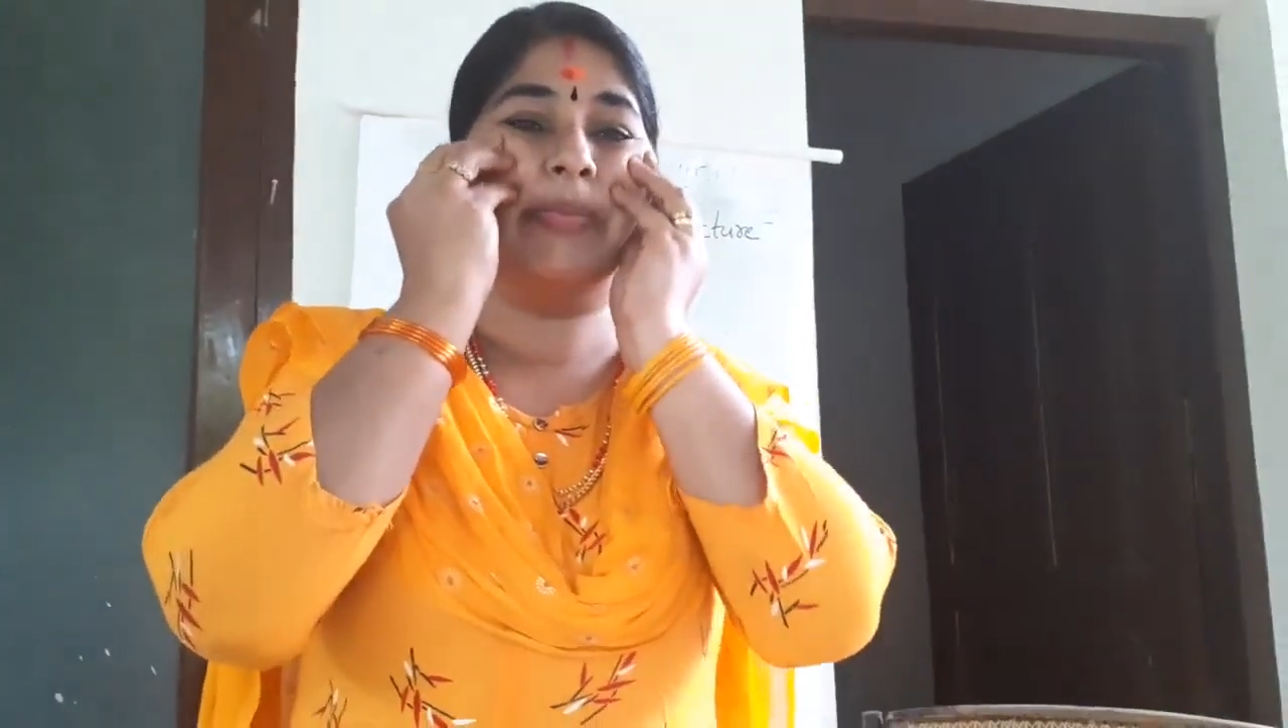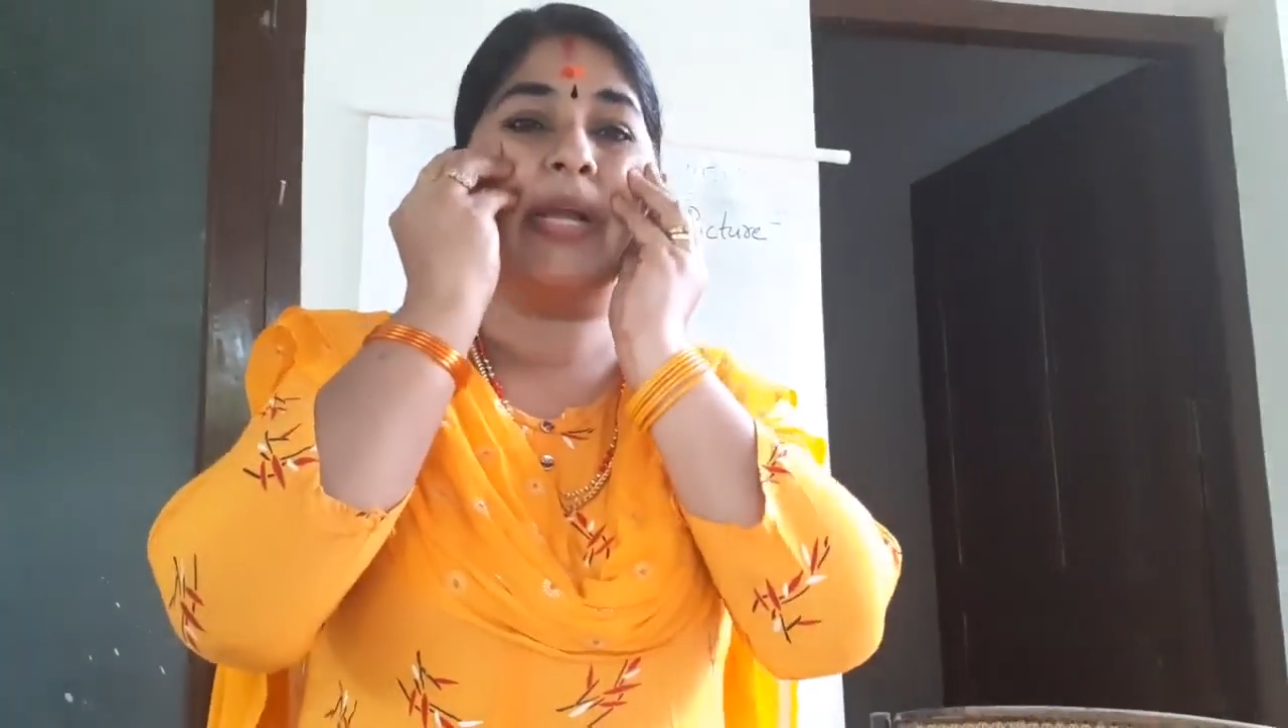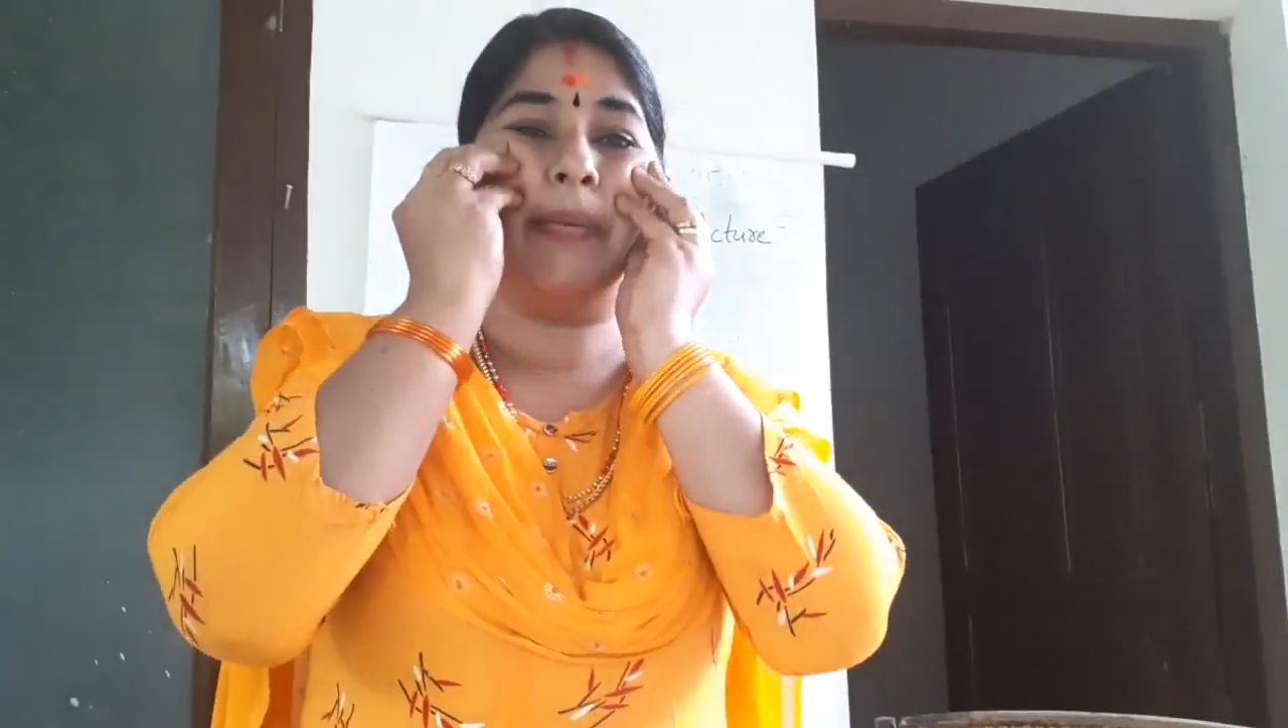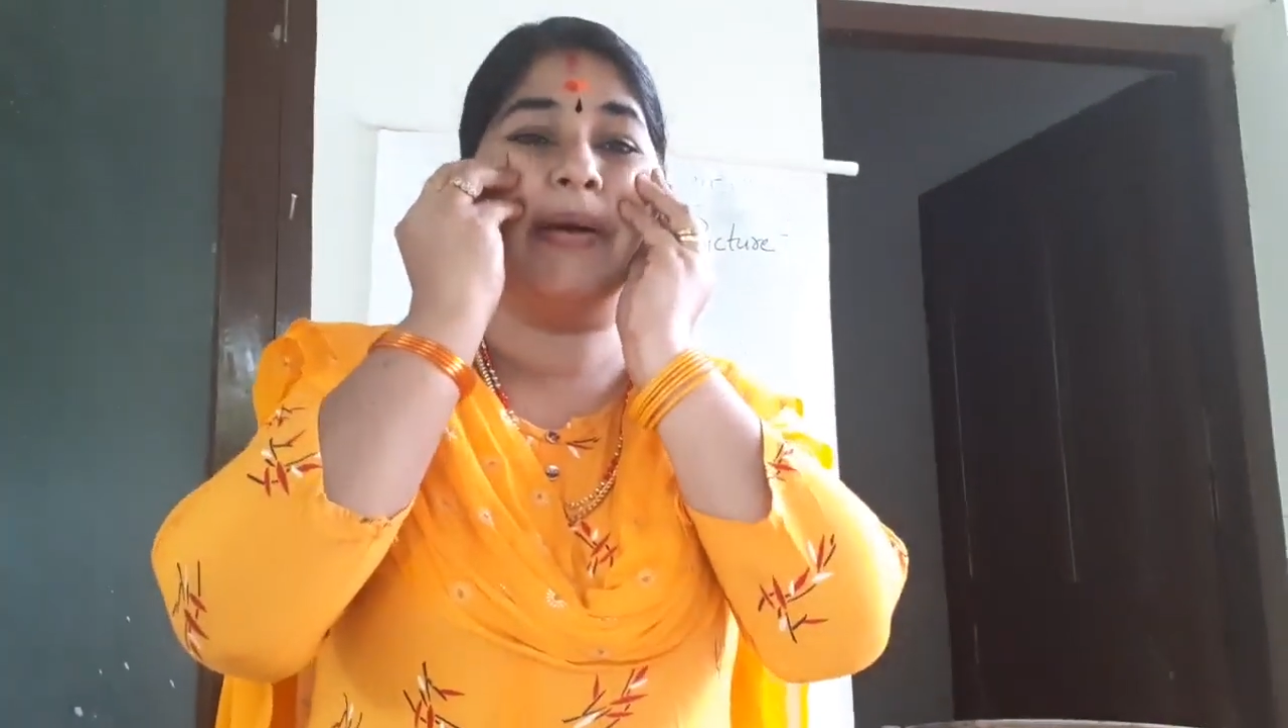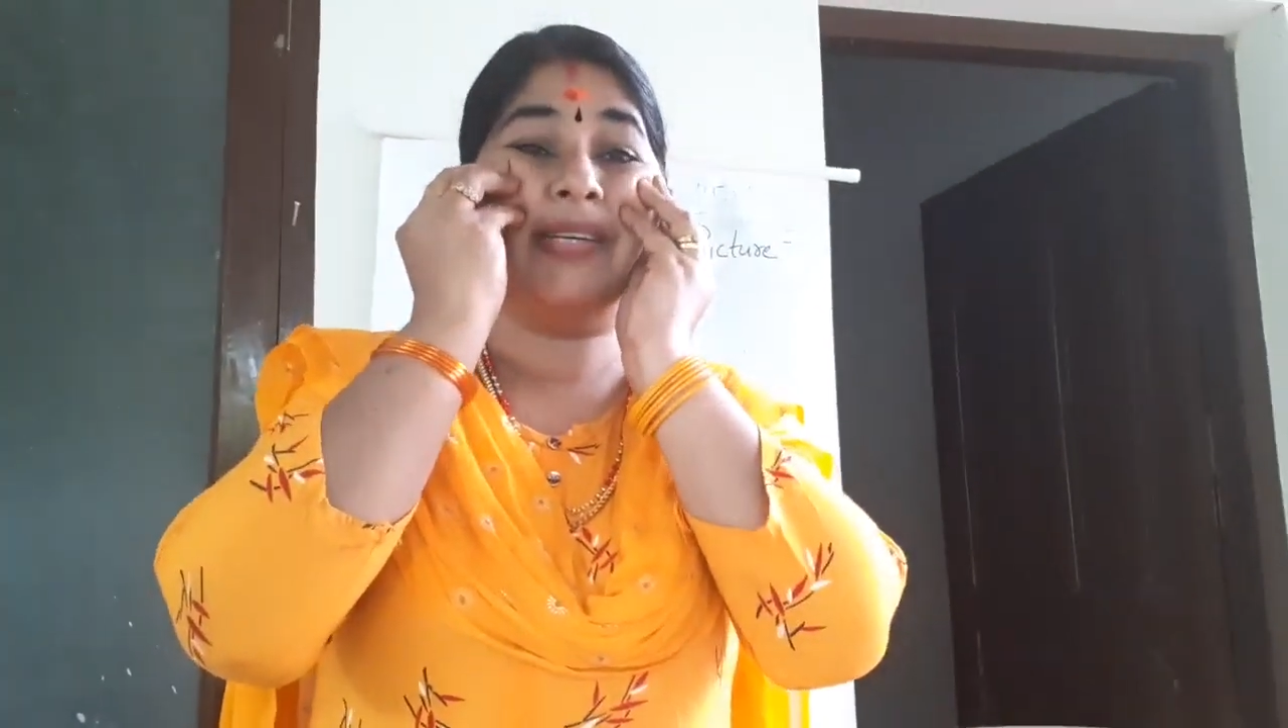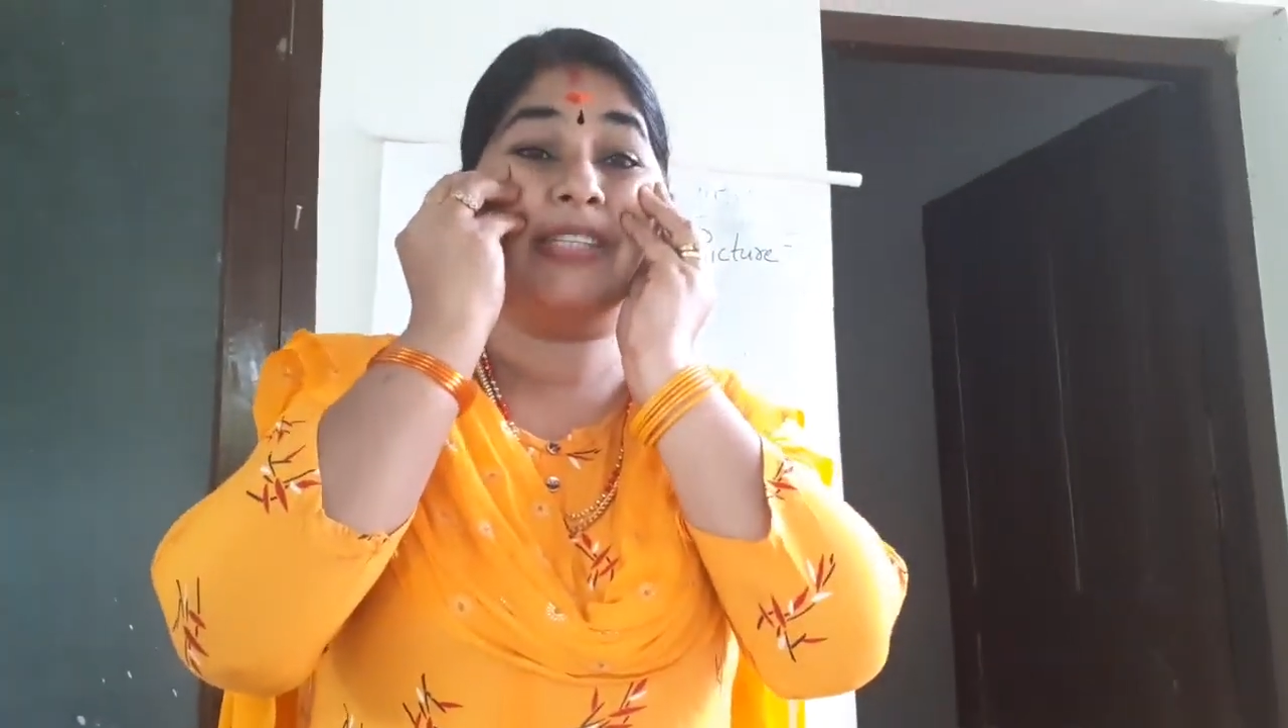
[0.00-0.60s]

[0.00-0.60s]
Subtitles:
became